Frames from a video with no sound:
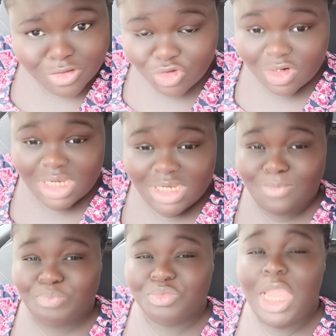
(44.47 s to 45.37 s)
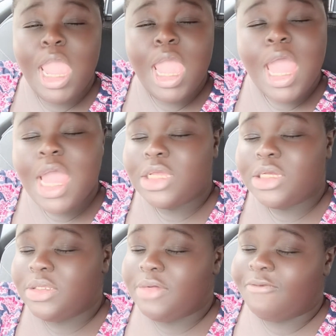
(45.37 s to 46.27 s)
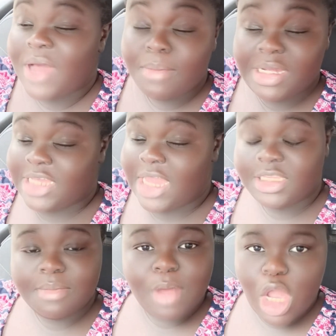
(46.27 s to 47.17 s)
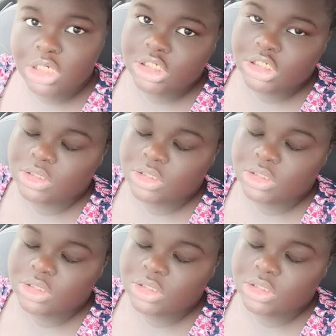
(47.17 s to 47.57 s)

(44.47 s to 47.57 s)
drain found my taxi March.